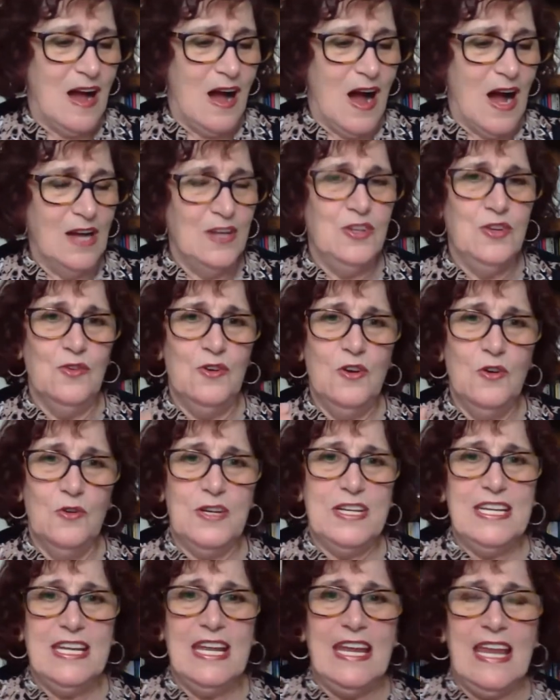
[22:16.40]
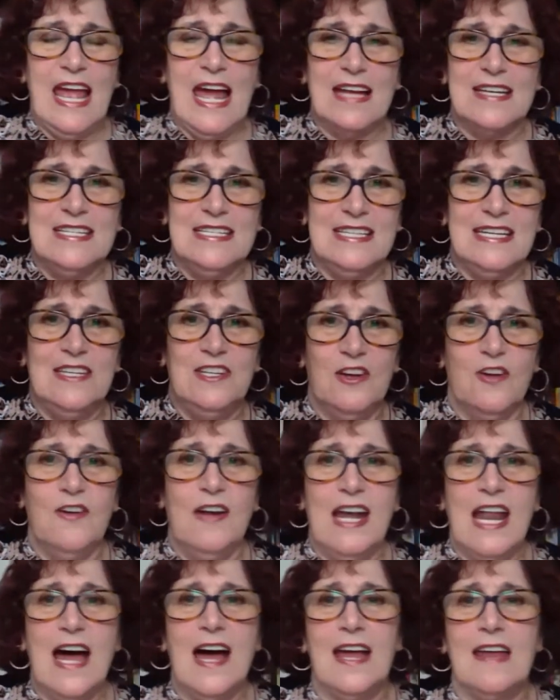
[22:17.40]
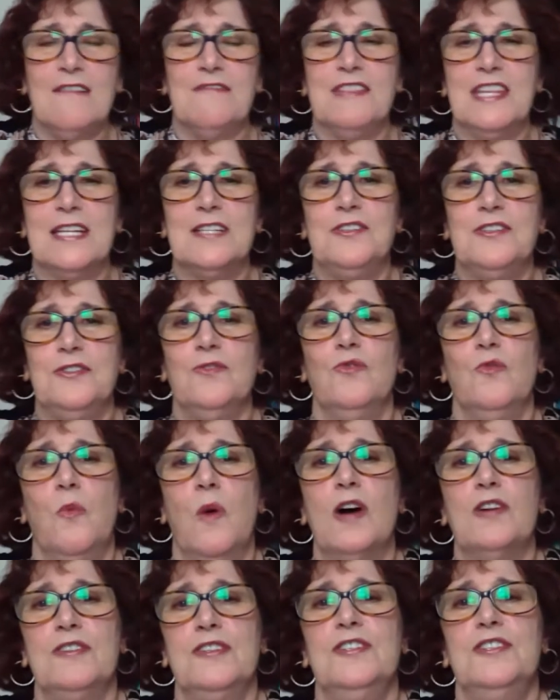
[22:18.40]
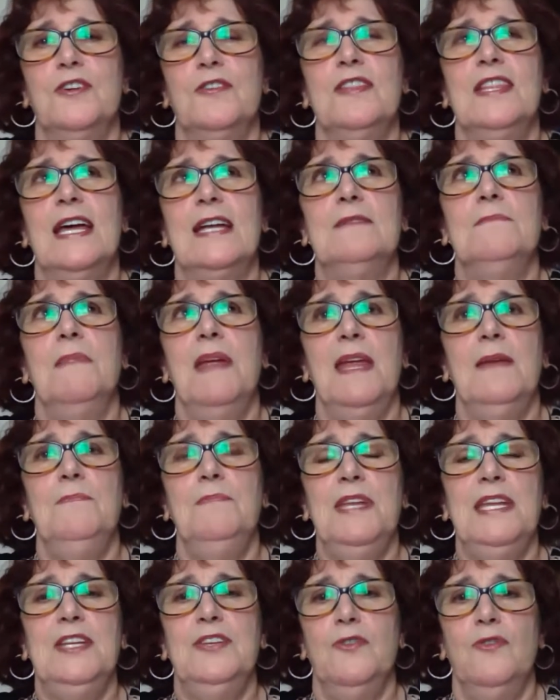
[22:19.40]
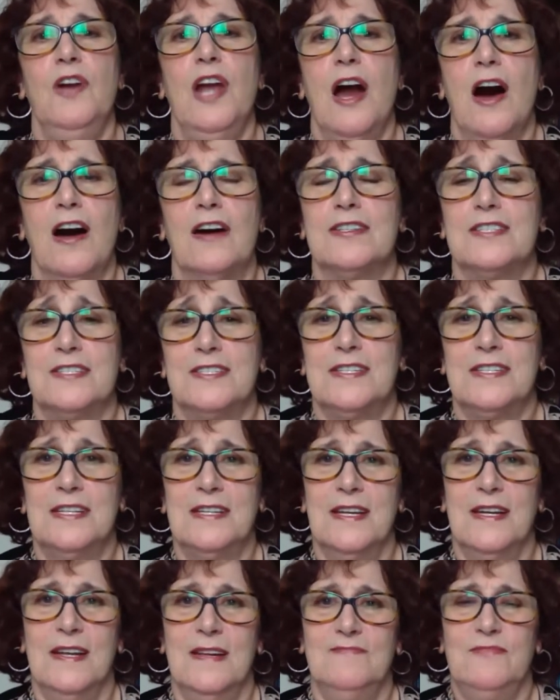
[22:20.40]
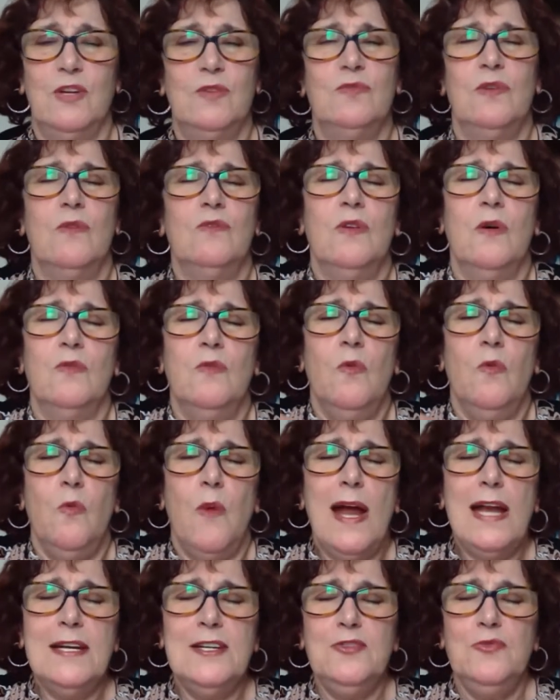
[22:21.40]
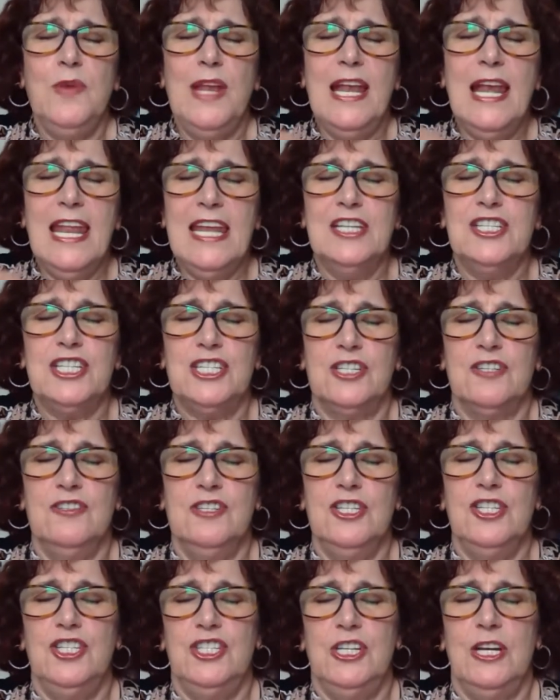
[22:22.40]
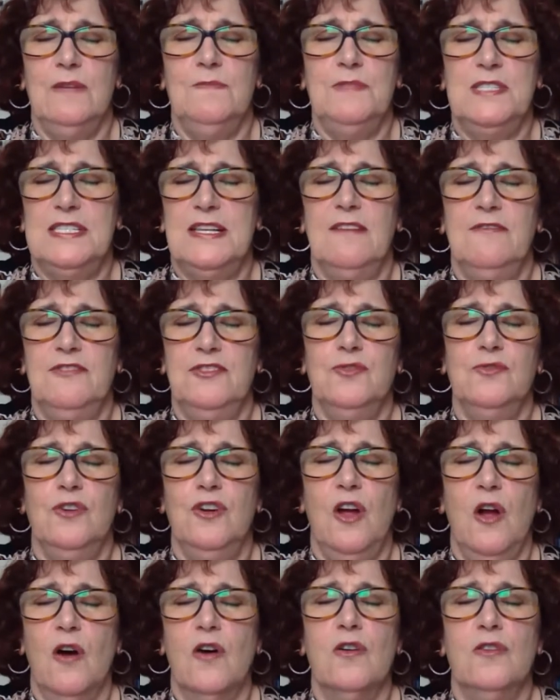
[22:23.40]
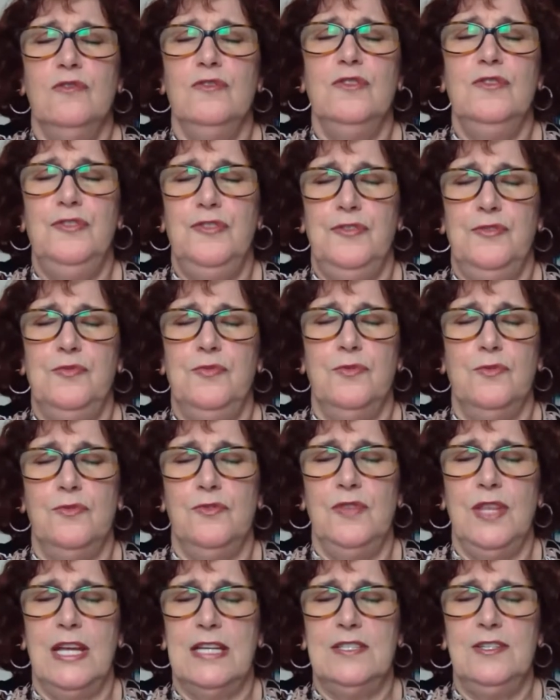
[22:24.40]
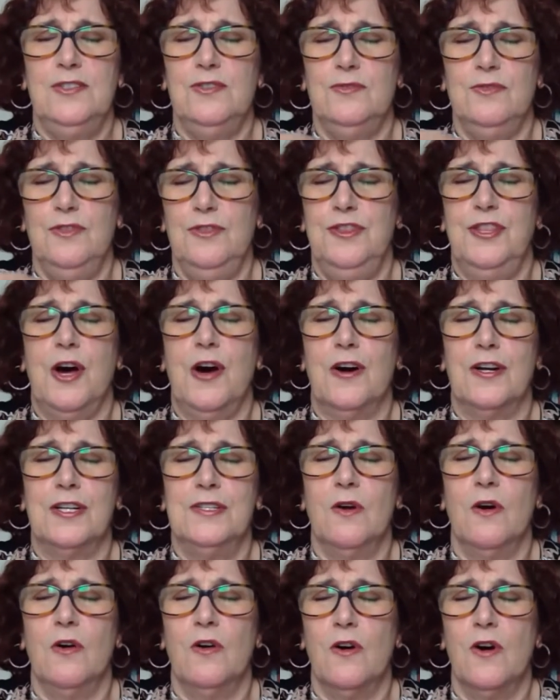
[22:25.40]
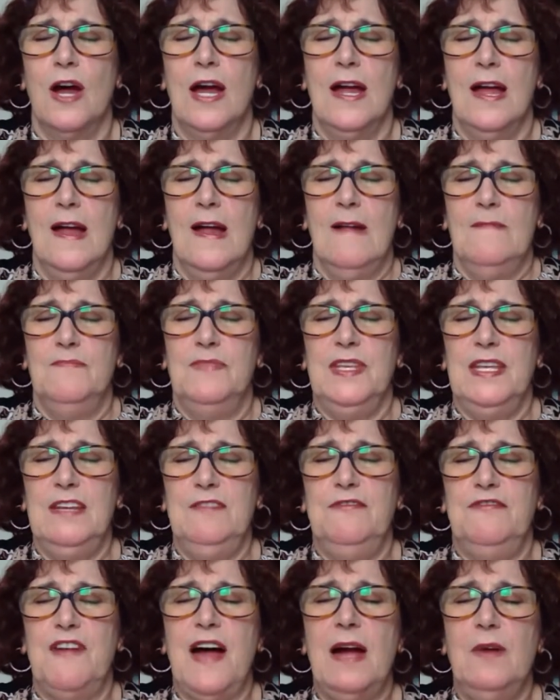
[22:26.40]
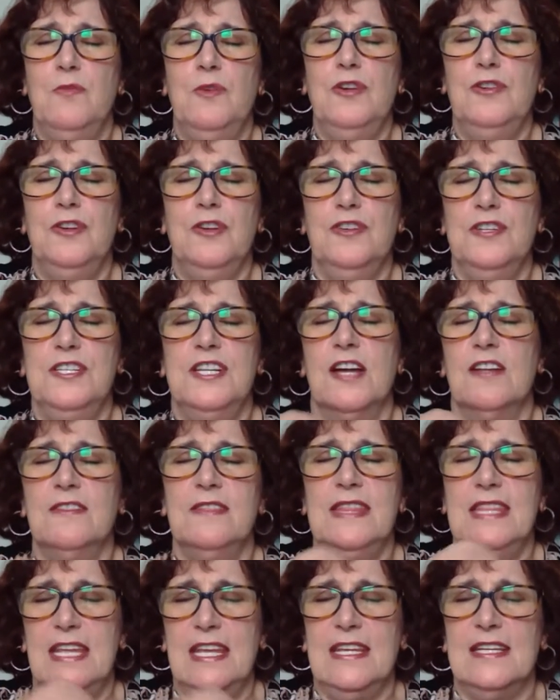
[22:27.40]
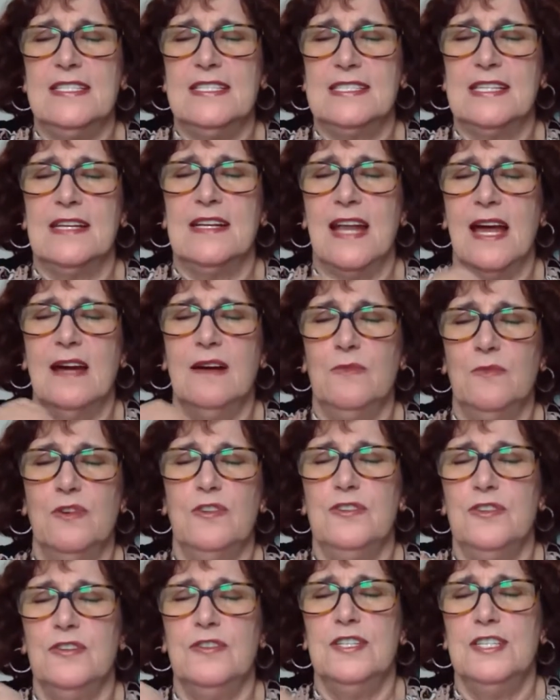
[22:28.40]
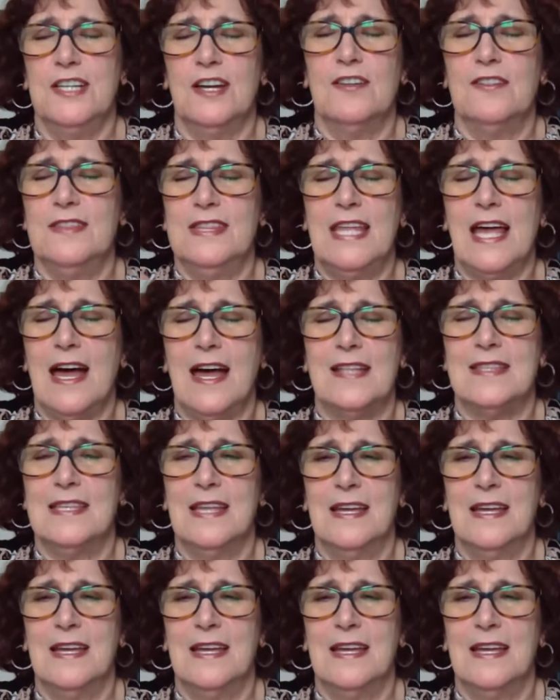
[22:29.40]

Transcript: are you looking at in your life that you wonder that maybe you lost? What relationships have you gone through that you thought, oh, if I would have done this and I would have done that?